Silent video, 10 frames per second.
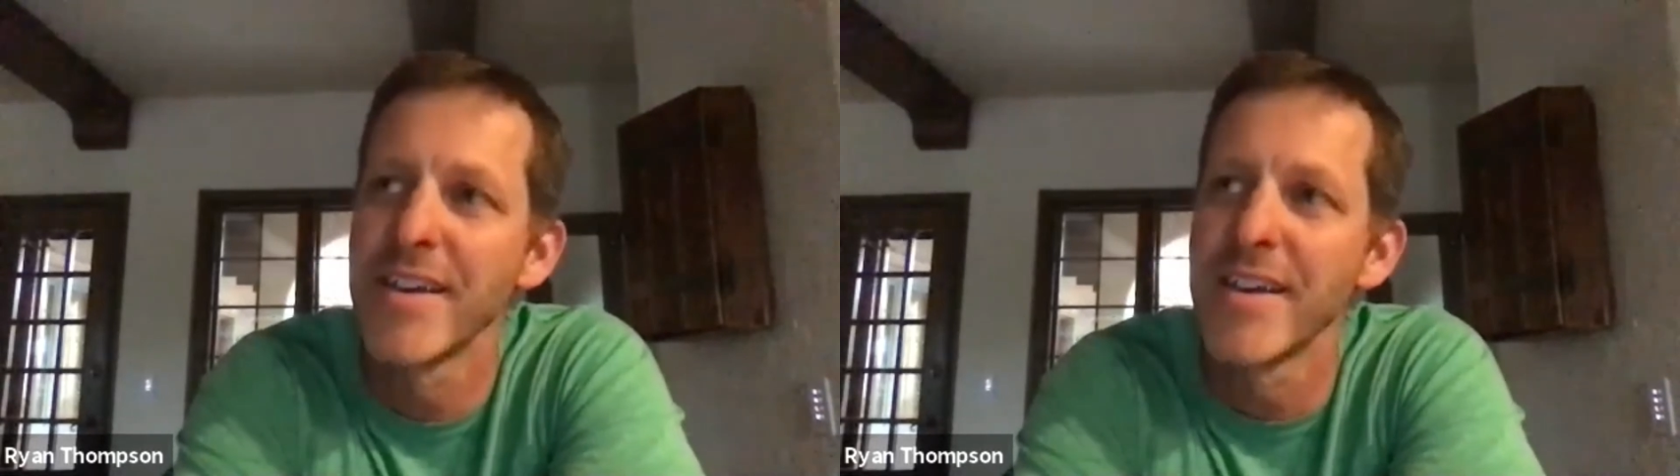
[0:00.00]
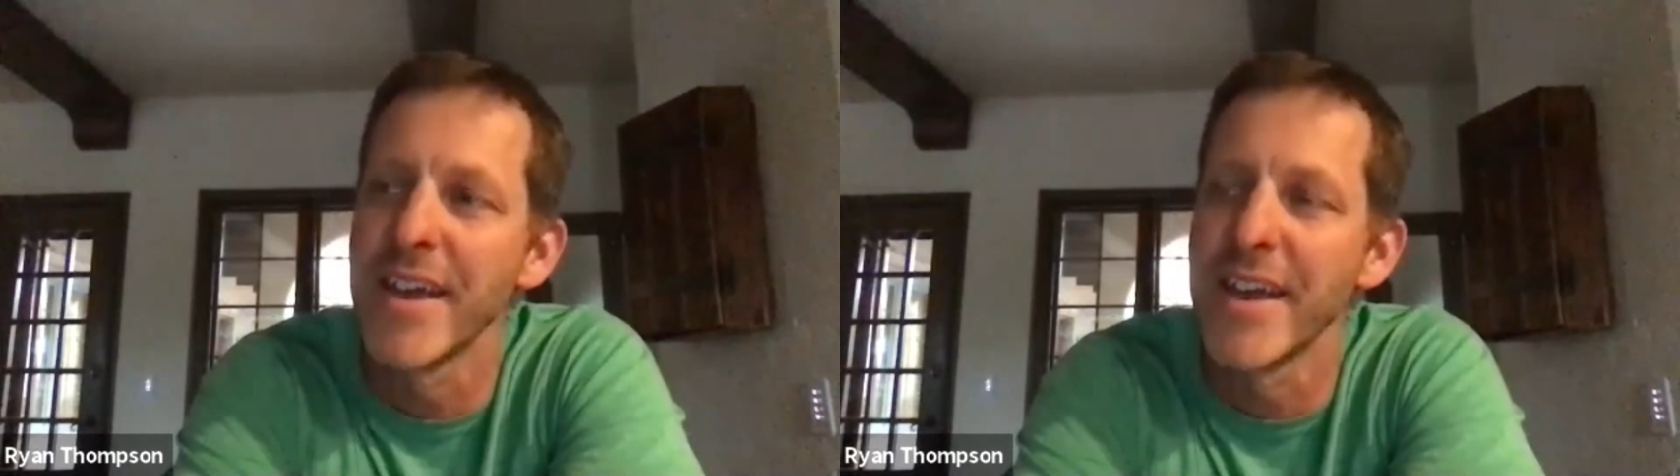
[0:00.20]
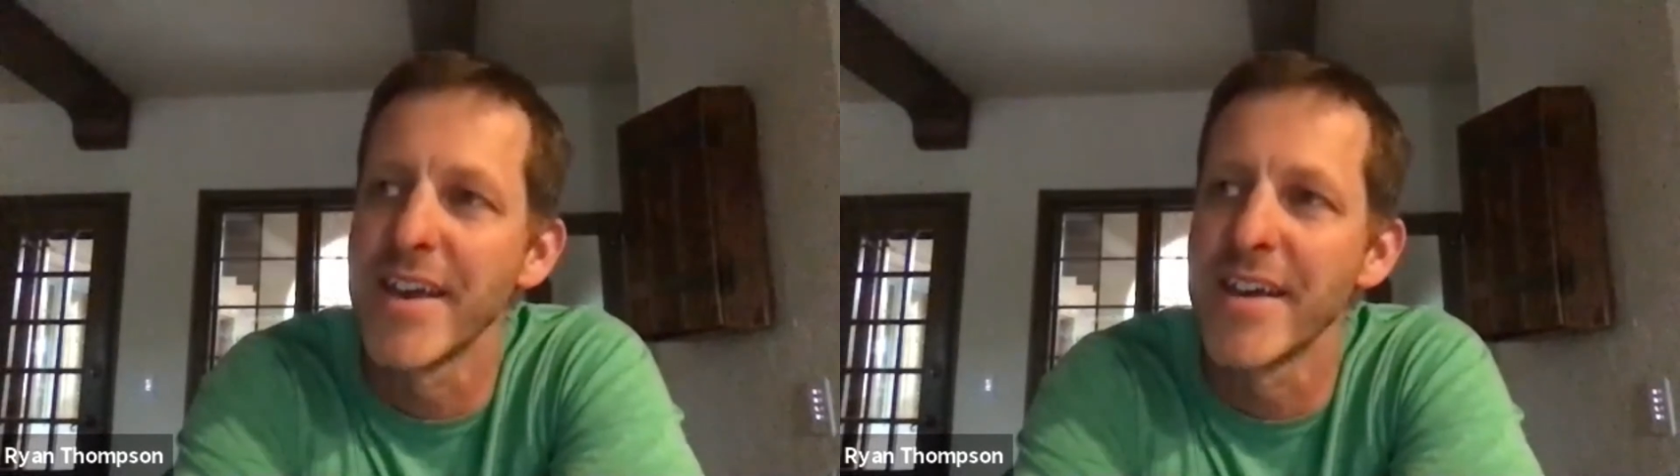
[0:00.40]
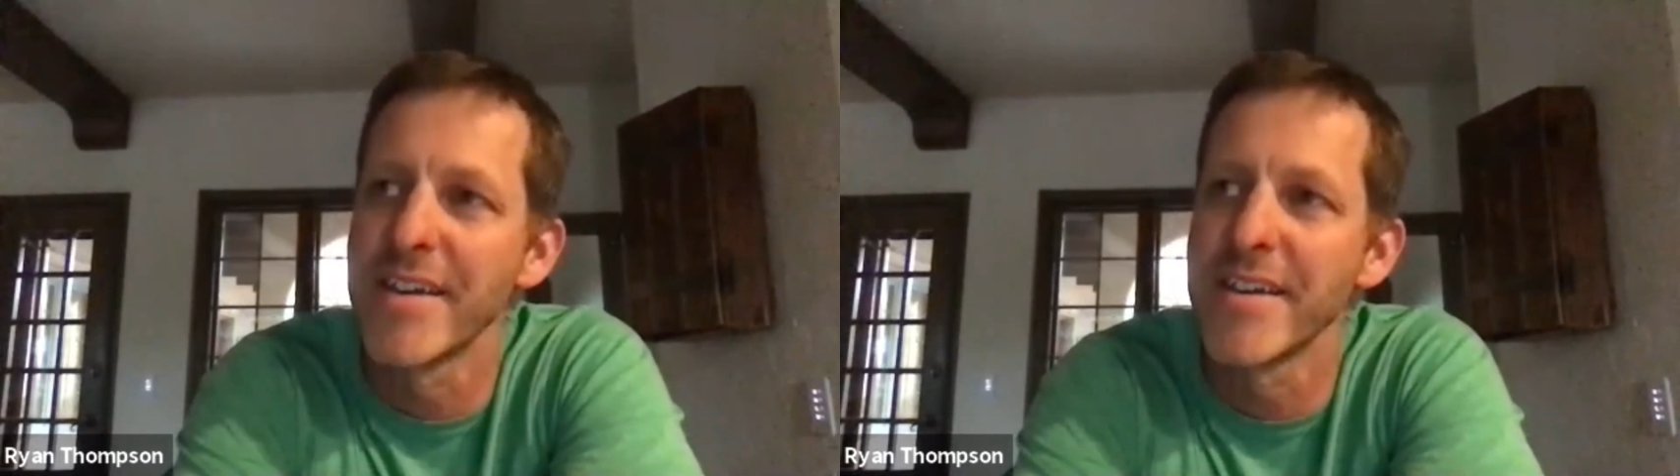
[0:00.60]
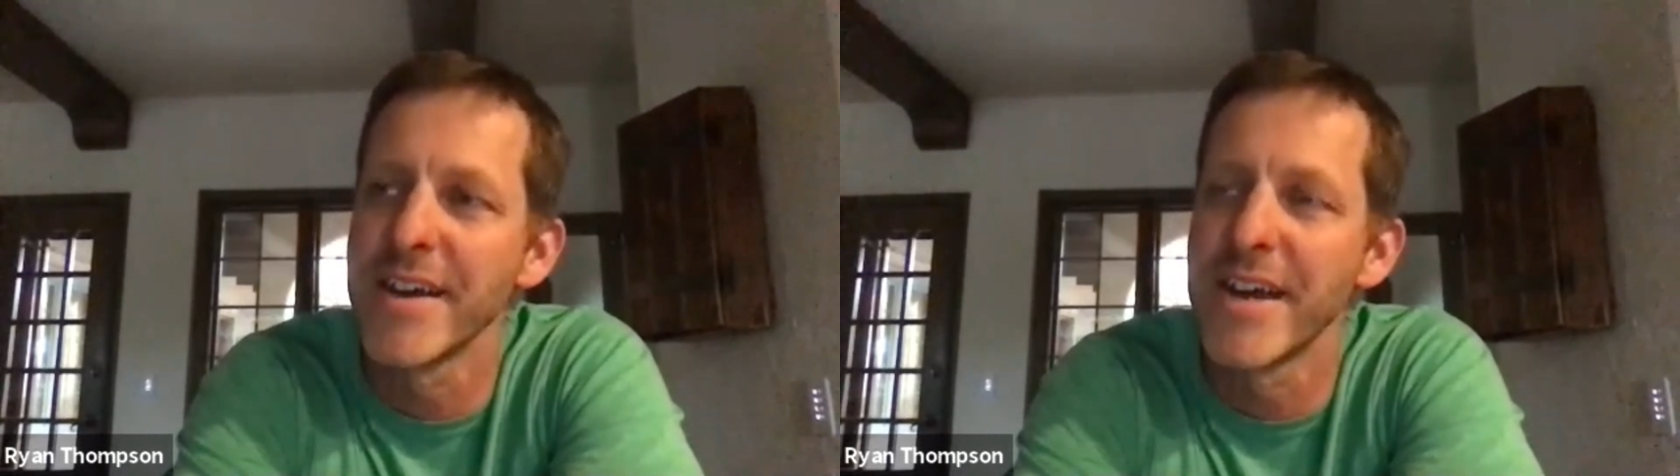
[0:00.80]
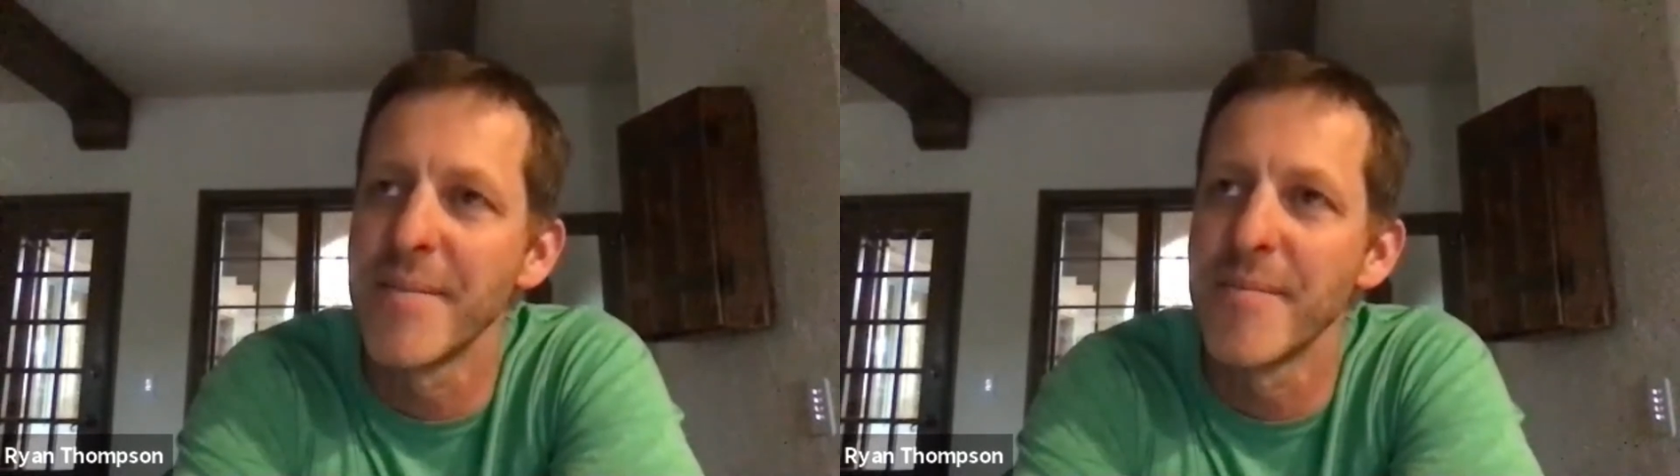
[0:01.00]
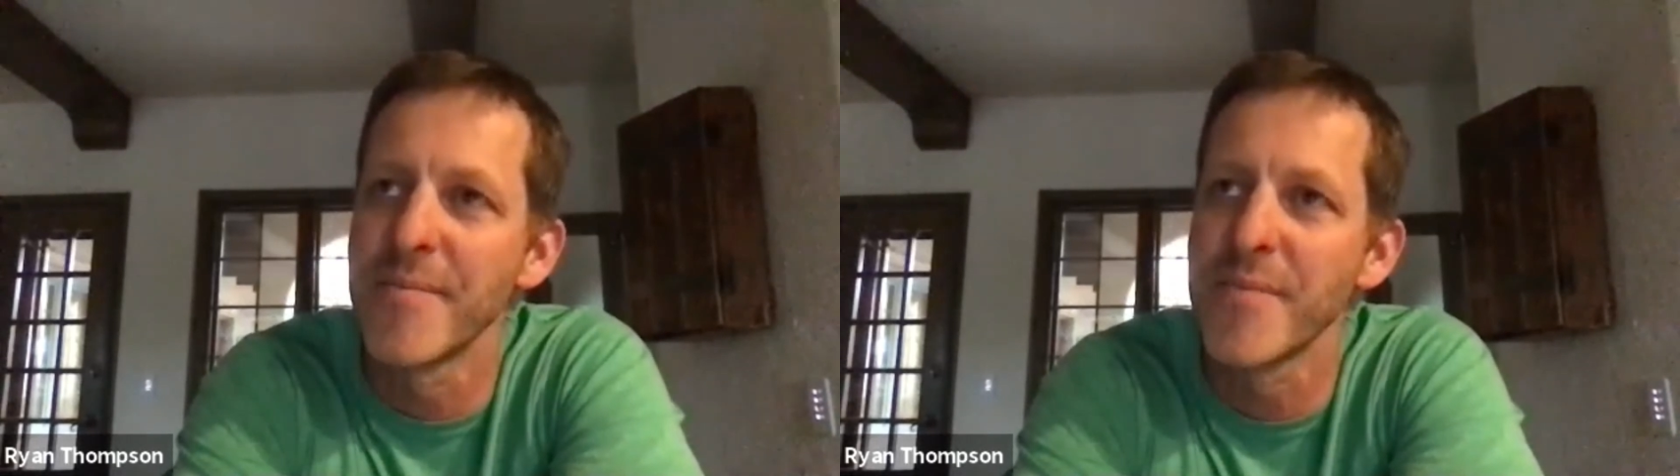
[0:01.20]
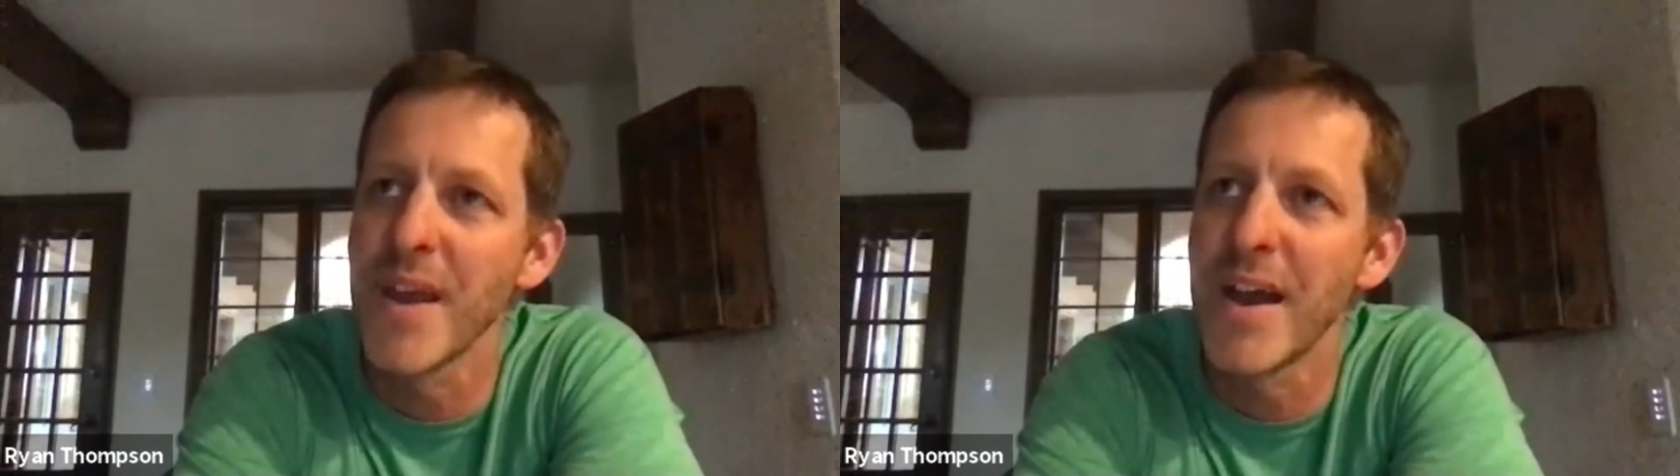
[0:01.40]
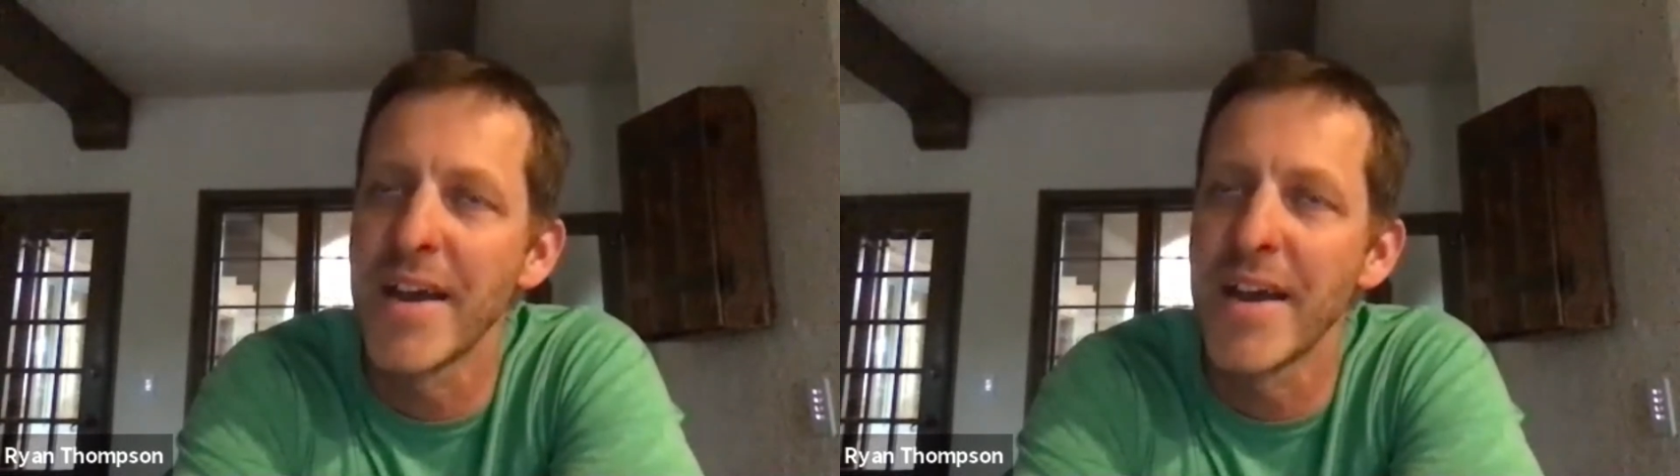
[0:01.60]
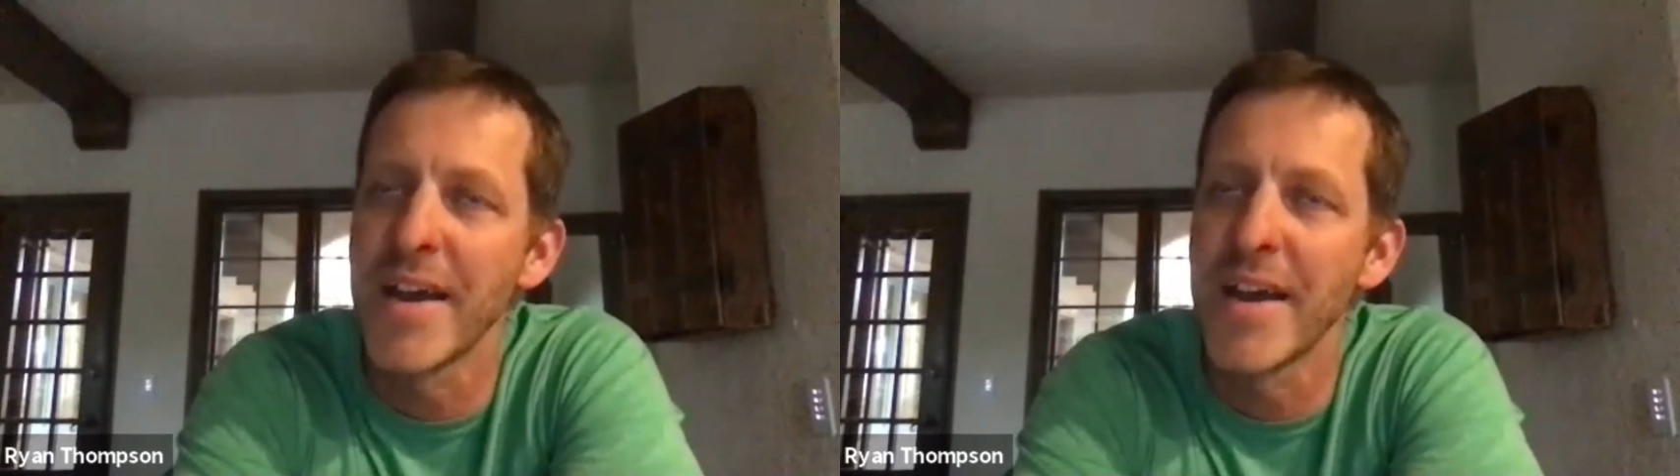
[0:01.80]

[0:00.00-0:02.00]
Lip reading: And I